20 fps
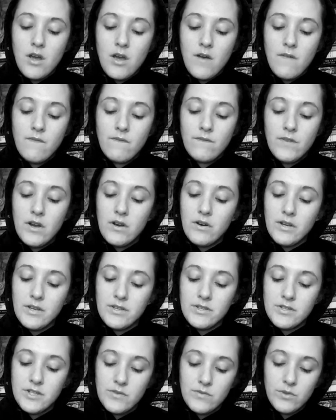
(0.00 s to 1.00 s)
Various
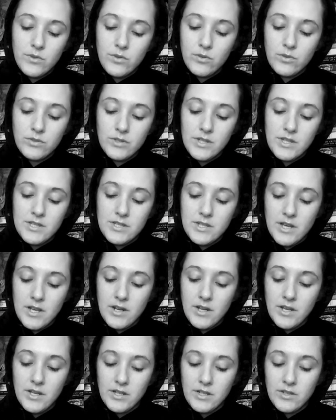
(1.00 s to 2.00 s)
difficulties and
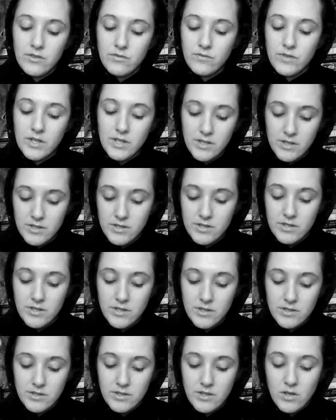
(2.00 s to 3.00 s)

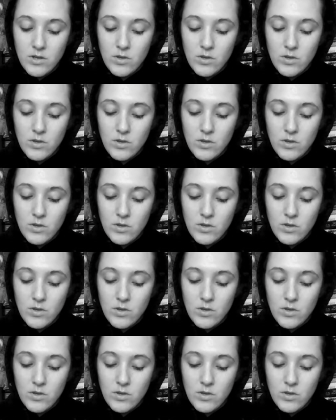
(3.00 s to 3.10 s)
inconveniencies